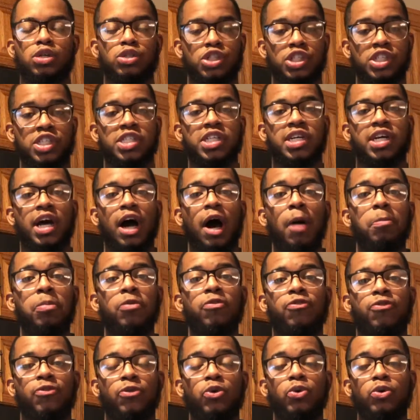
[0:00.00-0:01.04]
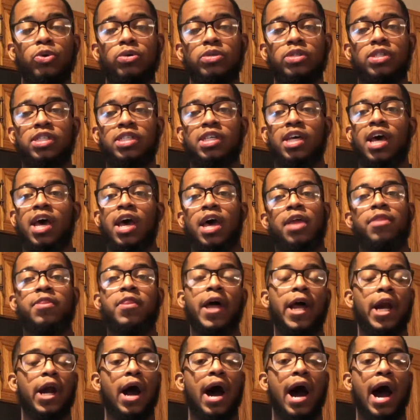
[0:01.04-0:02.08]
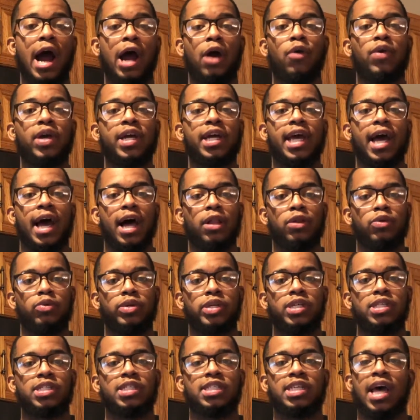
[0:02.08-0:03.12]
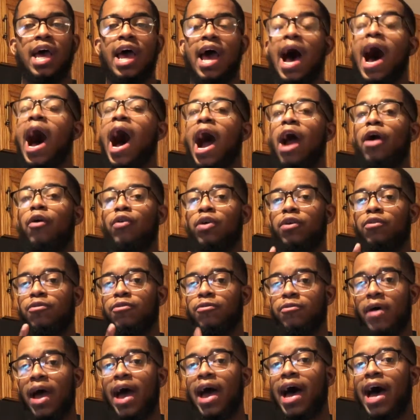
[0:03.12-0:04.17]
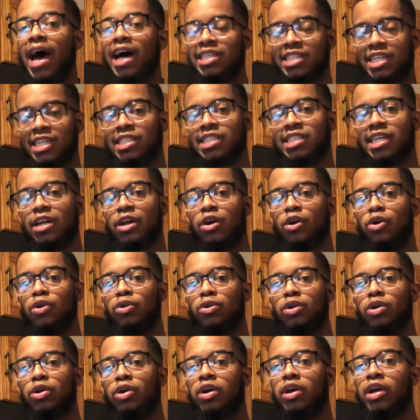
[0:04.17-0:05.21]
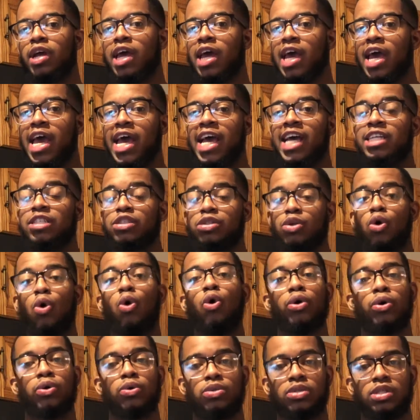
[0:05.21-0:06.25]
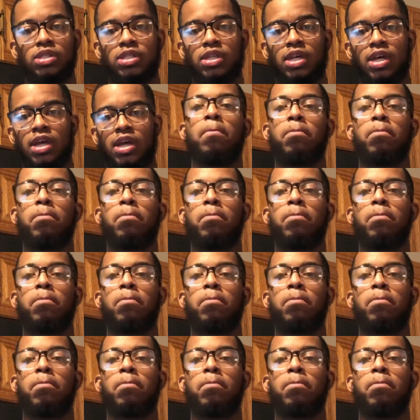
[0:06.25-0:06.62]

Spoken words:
just a couple foods that are higher in calories, higher in fat, as I said earlier, is oils.